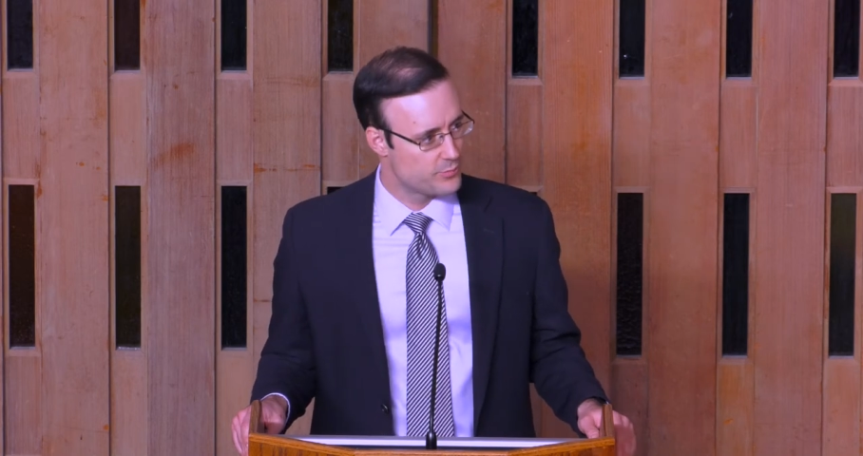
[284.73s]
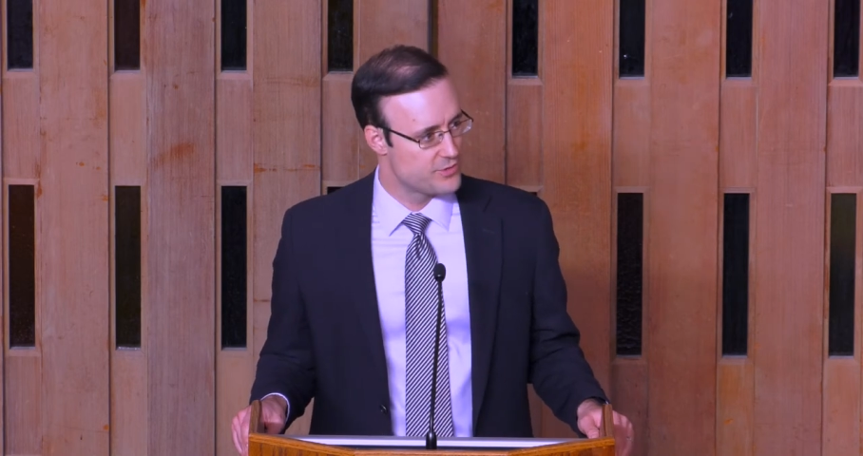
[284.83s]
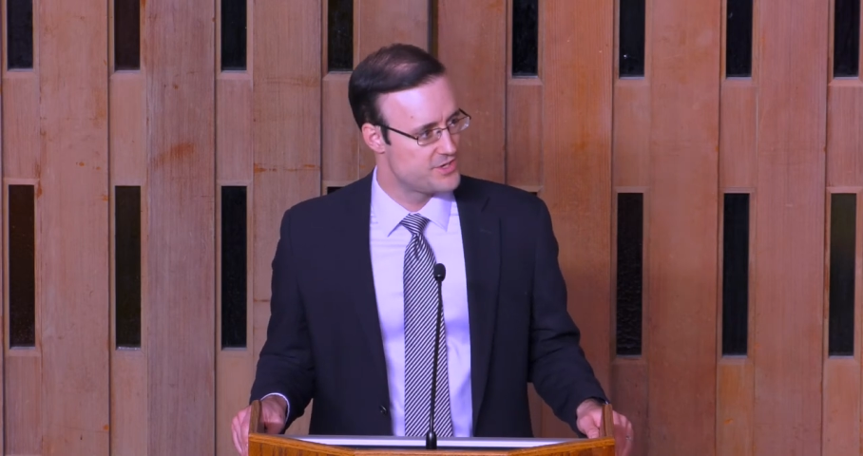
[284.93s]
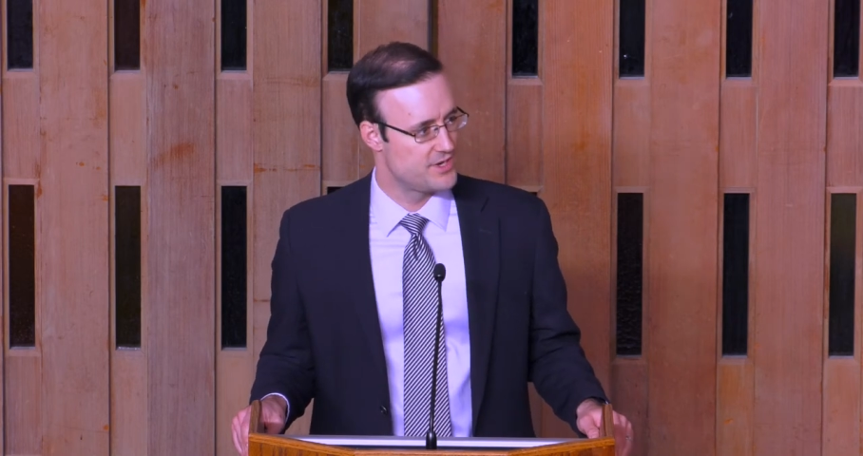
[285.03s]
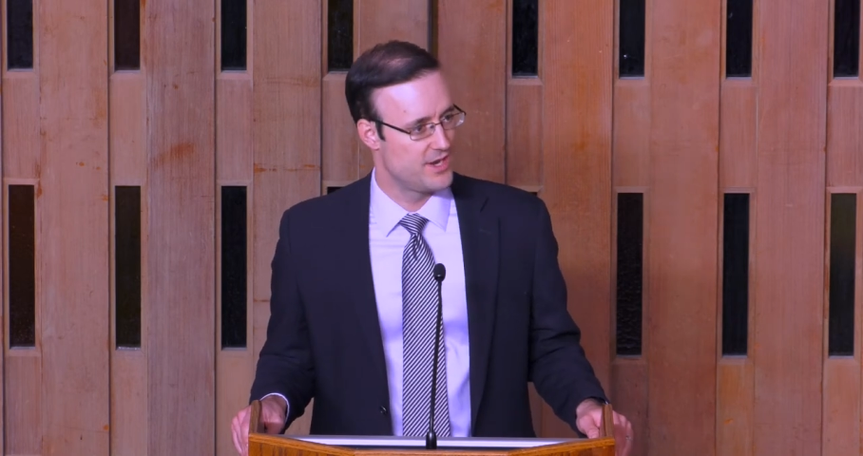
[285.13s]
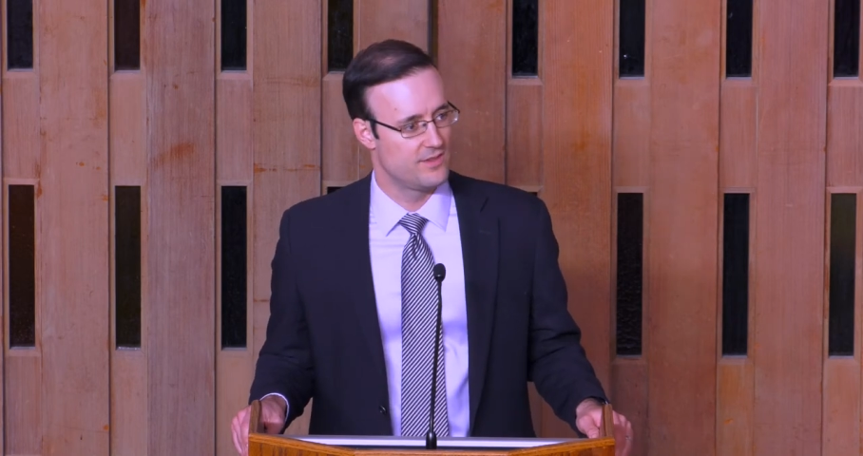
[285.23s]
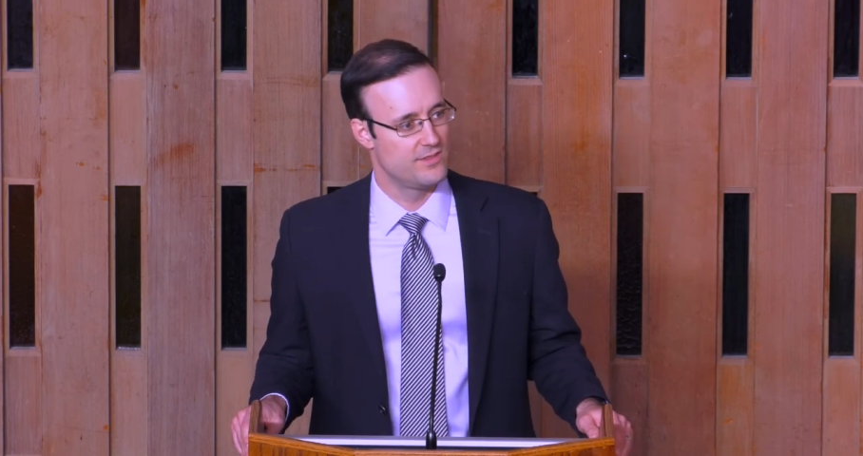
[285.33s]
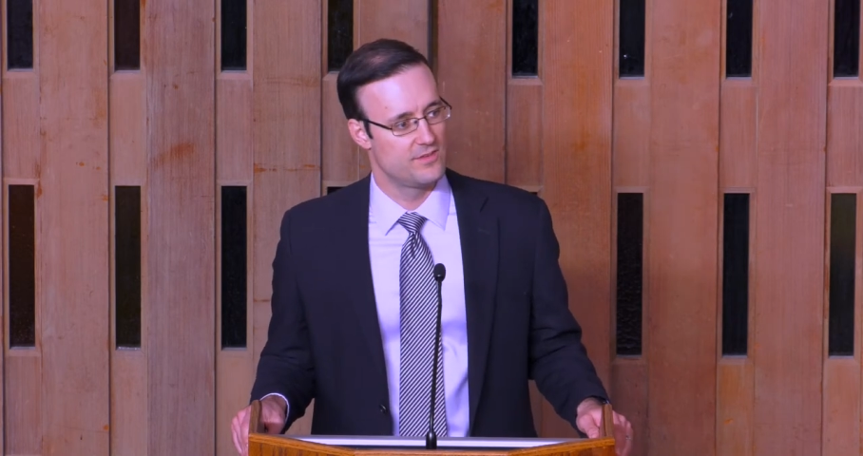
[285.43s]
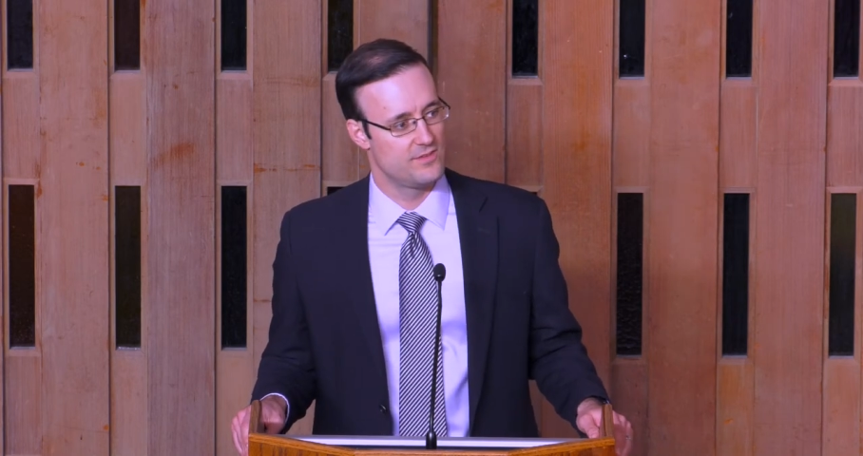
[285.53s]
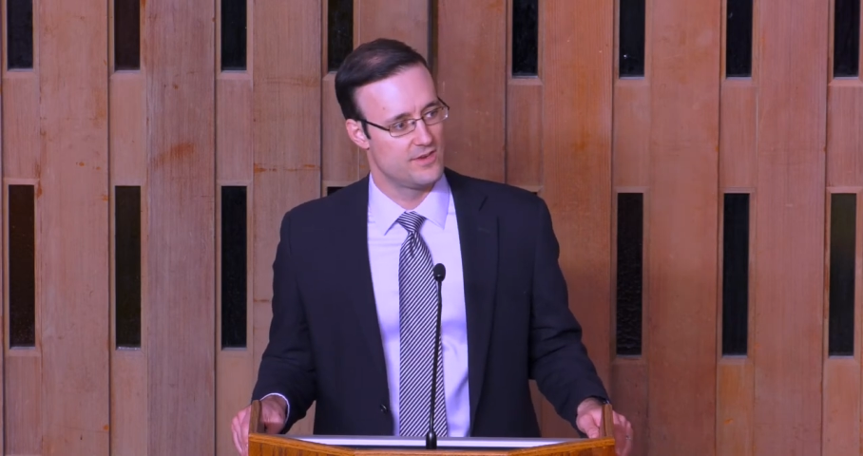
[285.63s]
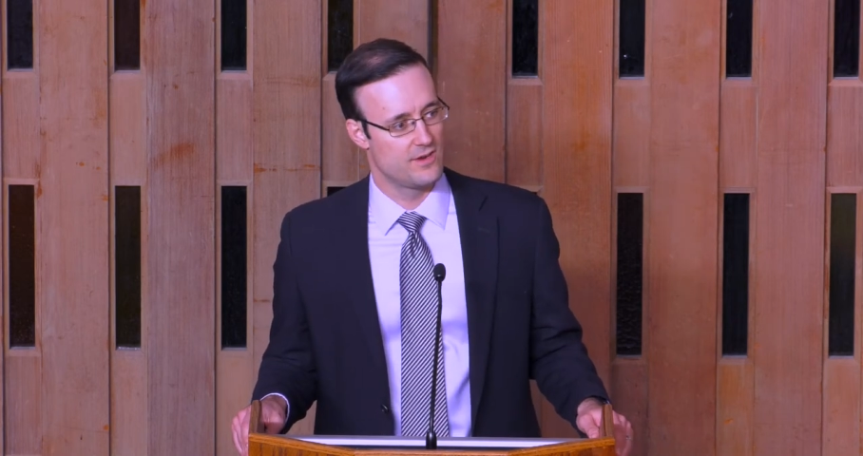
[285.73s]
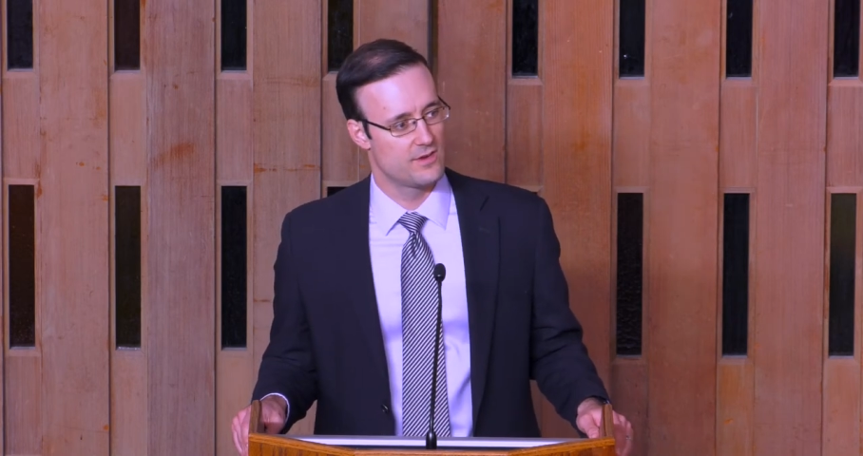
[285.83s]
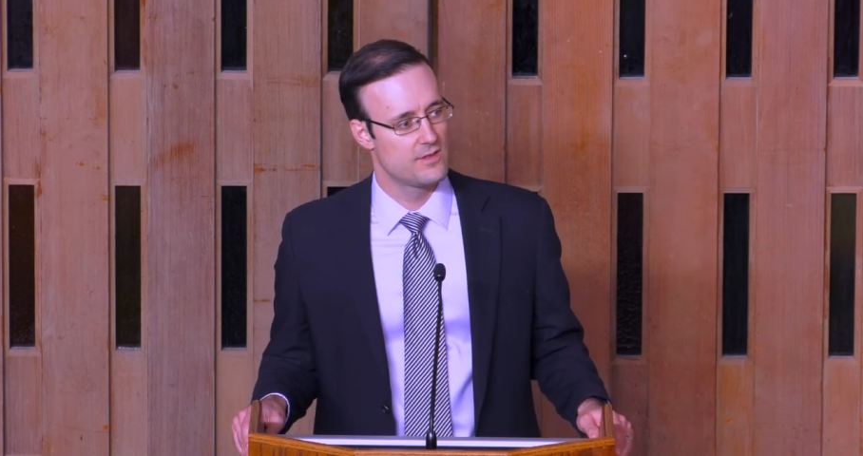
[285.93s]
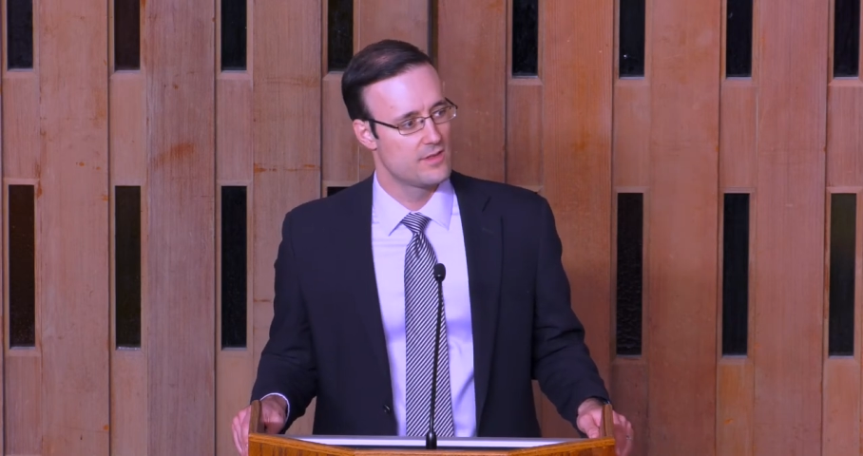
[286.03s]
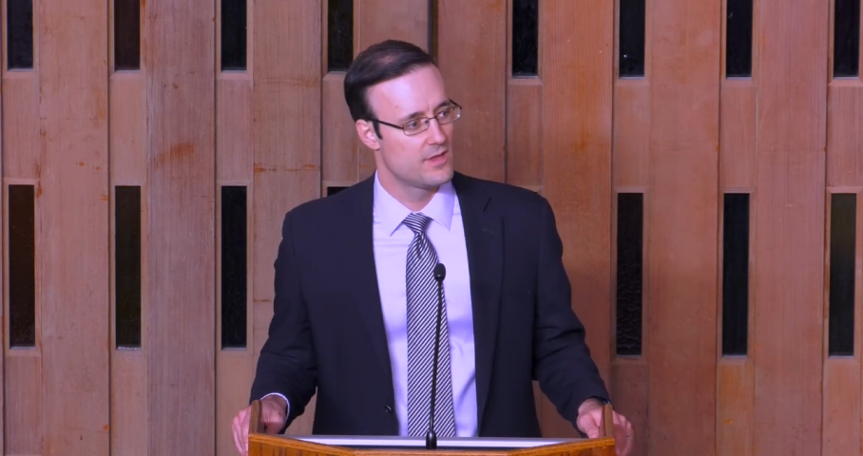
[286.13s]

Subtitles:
appreciated this year.